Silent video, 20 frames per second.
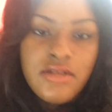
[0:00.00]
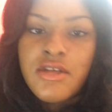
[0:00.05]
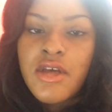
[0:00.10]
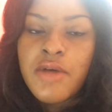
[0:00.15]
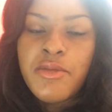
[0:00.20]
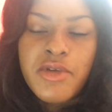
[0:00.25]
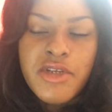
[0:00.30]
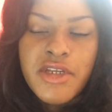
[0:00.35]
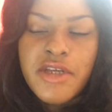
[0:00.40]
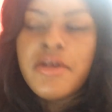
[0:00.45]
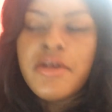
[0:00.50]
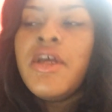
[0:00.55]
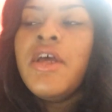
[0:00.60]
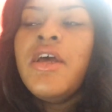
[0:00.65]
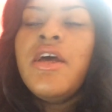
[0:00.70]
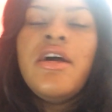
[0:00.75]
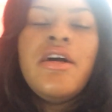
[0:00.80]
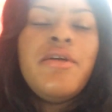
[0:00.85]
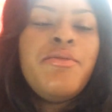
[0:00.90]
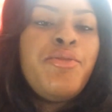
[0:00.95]
come on now.
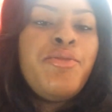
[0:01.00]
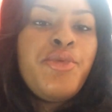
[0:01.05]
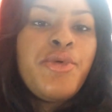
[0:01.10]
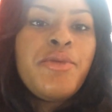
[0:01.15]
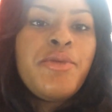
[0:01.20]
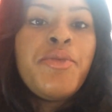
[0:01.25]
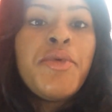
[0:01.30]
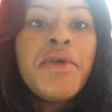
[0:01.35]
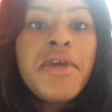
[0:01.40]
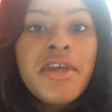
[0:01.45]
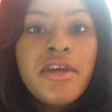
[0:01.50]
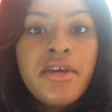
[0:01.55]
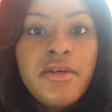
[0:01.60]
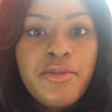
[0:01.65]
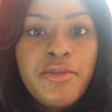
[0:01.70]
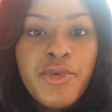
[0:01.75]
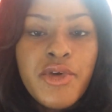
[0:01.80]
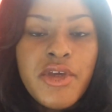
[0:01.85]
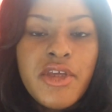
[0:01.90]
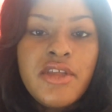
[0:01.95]

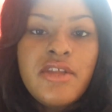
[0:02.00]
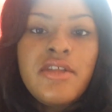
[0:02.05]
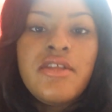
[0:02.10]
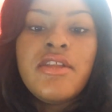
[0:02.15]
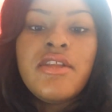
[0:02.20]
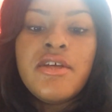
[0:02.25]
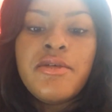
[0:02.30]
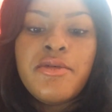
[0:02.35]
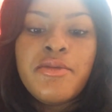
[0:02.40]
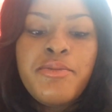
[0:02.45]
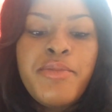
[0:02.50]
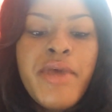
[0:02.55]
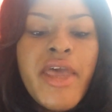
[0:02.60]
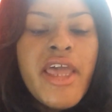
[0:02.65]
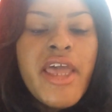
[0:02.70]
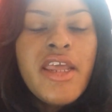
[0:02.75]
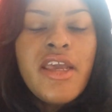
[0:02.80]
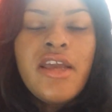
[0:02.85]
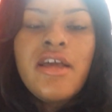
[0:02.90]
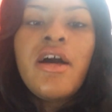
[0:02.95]
Bring the
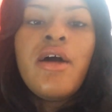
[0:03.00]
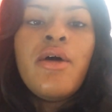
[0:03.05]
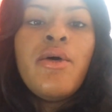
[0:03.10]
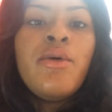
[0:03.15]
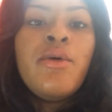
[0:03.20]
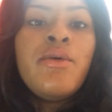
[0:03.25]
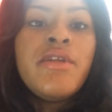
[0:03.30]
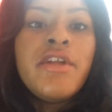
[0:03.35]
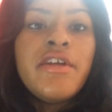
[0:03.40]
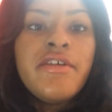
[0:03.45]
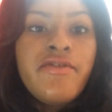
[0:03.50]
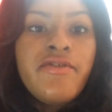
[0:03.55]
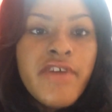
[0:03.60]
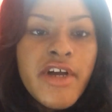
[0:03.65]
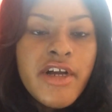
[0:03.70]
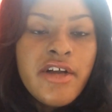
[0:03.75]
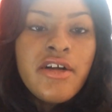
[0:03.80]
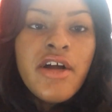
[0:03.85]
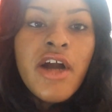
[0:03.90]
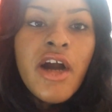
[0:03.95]
petticoat, the
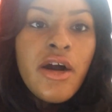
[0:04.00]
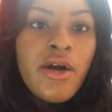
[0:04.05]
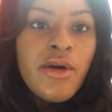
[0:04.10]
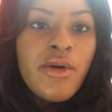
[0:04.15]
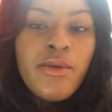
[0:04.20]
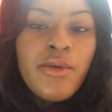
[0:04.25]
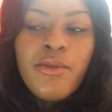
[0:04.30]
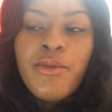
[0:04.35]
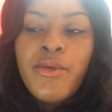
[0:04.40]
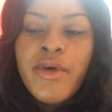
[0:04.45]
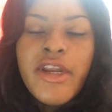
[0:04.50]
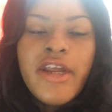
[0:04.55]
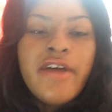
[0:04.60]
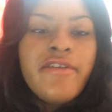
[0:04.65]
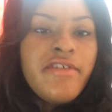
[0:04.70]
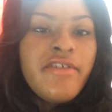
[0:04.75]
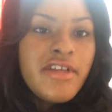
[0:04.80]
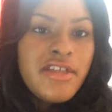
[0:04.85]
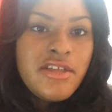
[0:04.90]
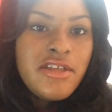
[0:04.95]
fur coat,
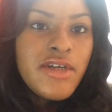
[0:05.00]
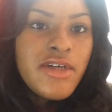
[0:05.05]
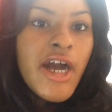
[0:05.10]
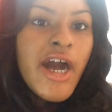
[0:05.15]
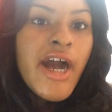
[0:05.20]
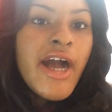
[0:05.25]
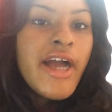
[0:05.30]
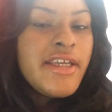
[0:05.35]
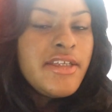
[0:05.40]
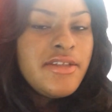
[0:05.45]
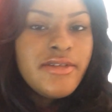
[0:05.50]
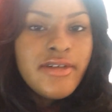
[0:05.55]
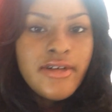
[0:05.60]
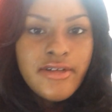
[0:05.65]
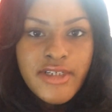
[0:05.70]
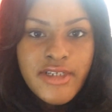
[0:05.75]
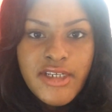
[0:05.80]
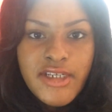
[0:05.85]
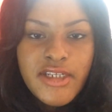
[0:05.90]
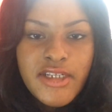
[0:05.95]
whatever you got. You
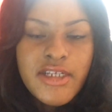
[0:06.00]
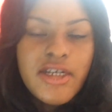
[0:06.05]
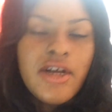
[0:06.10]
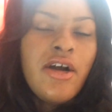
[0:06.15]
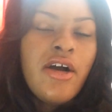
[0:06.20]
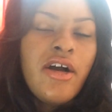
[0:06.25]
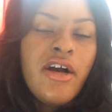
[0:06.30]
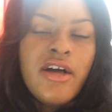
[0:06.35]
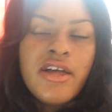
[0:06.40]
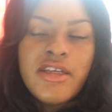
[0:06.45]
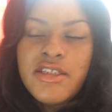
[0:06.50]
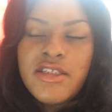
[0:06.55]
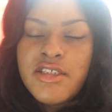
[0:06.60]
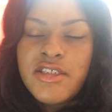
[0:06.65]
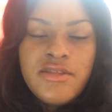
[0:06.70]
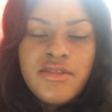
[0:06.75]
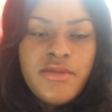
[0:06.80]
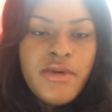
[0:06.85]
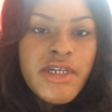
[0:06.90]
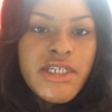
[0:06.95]
gonna need it. All your
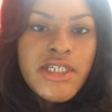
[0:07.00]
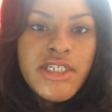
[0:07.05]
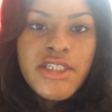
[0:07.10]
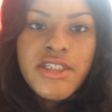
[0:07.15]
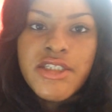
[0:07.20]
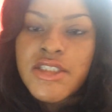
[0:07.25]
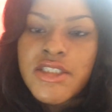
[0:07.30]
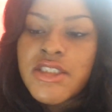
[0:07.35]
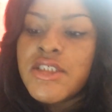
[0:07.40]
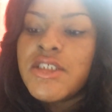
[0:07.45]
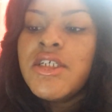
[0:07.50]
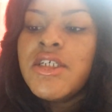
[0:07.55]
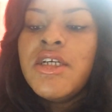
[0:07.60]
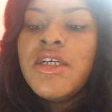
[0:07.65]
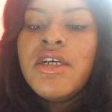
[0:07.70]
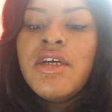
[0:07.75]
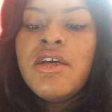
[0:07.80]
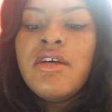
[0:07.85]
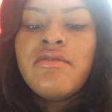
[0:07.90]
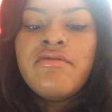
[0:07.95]
sweaters,
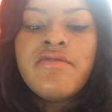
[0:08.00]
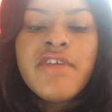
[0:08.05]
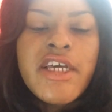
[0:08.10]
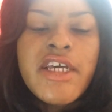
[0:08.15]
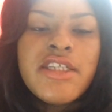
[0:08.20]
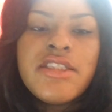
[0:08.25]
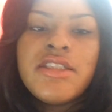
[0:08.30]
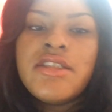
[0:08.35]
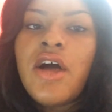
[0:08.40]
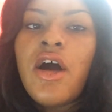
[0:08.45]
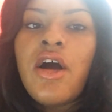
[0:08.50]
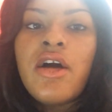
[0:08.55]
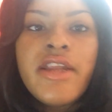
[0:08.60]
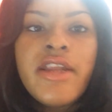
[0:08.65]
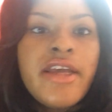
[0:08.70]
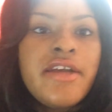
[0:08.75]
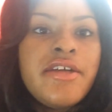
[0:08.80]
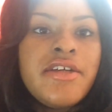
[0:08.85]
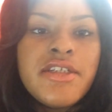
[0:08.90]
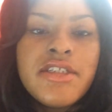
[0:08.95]
vests, all
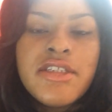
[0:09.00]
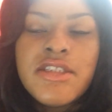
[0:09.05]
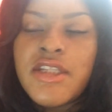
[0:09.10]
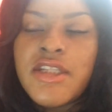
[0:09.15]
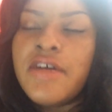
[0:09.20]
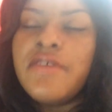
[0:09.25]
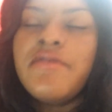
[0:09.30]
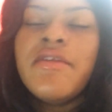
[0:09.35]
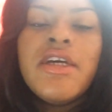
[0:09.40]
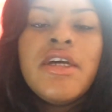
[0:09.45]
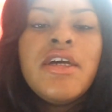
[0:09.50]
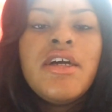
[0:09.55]
that good stuff.